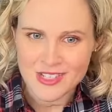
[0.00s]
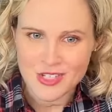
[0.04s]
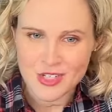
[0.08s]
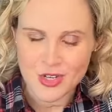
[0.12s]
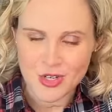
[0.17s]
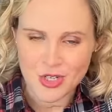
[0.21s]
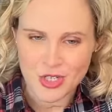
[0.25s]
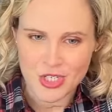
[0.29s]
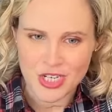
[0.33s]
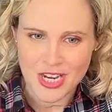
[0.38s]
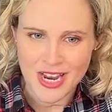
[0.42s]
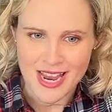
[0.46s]

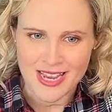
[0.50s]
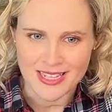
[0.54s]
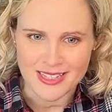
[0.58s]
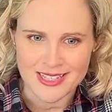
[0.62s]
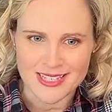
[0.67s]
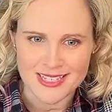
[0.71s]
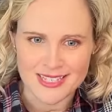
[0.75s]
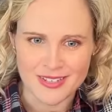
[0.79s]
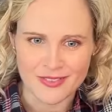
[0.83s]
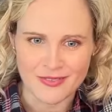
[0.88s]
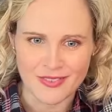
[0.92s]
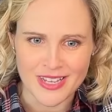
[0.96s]
your
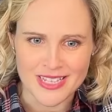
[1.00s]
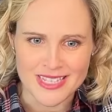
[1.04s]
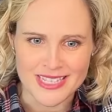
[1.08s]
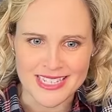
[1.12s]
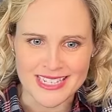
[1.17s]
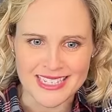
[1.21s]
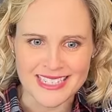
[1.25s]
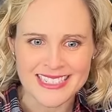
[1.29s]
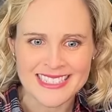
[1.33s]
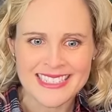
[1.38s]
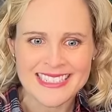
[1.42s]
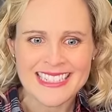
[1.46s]
chance to
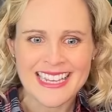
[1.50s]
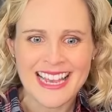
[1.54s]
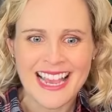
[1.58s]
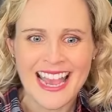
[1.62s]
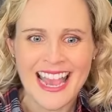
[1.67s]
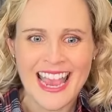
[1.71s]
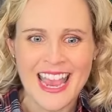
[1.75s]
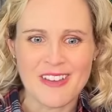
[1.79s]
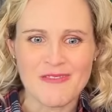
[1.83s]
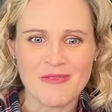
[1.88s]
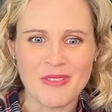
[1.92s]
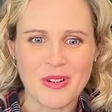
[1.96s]
visit
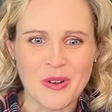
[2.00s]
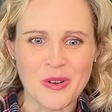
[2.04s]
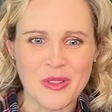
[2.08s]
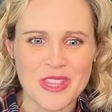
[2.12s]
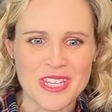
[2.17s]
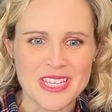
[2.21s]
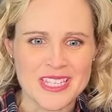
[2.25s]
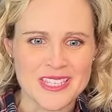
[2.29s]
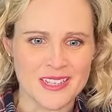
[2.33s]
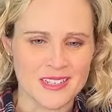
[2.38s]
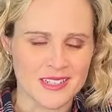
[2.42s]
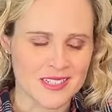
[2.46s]
on
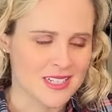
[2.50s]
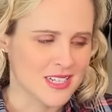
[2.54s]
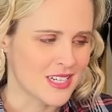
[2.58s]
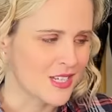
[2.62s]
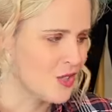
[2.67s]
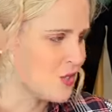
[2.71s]
the Sunday.